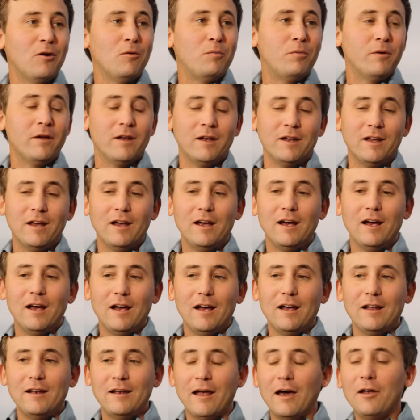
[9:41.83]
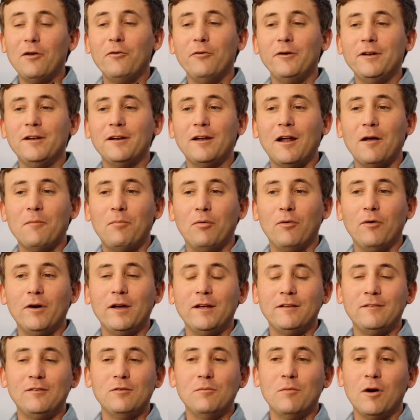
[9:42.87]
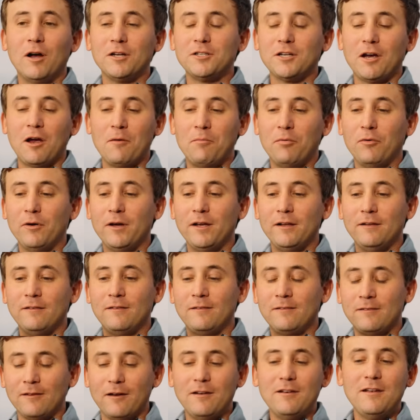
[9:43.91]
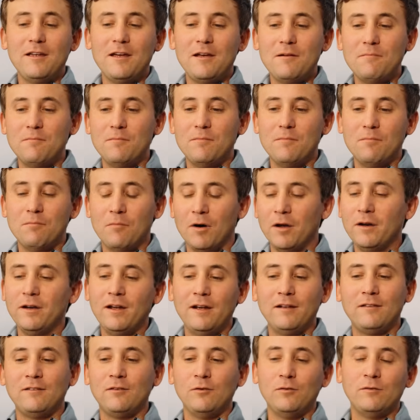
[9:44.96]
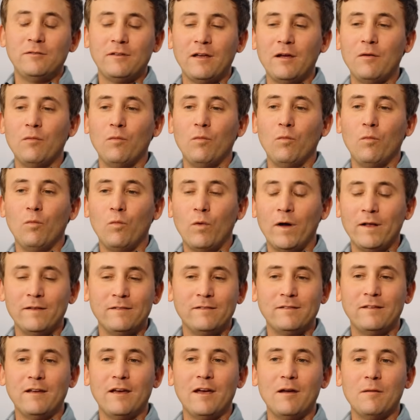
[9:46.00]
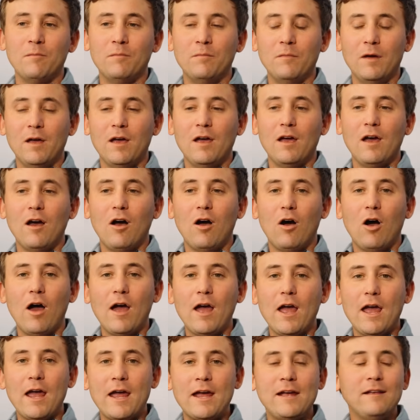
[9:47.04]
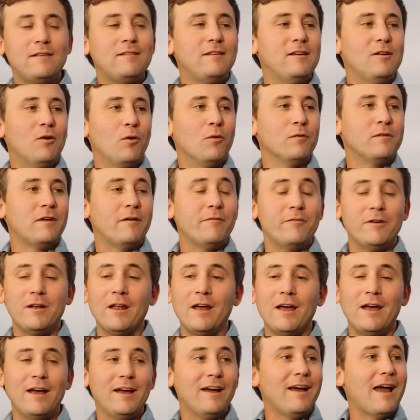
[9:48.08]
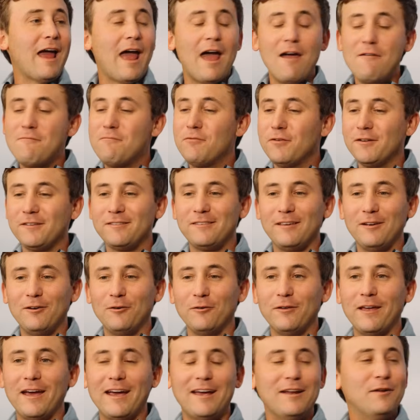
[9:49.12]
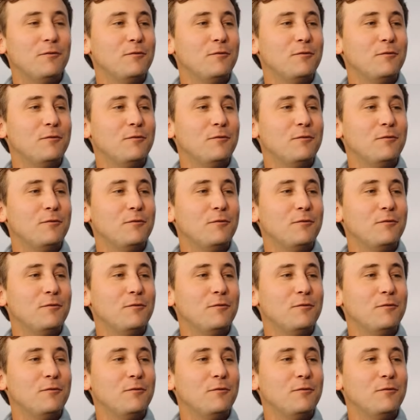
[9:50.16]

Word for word: Open, not only did I play too much, I played Sunday, Monday, Tuesday, Wednesday, 18 holes every, every day, day, every single day.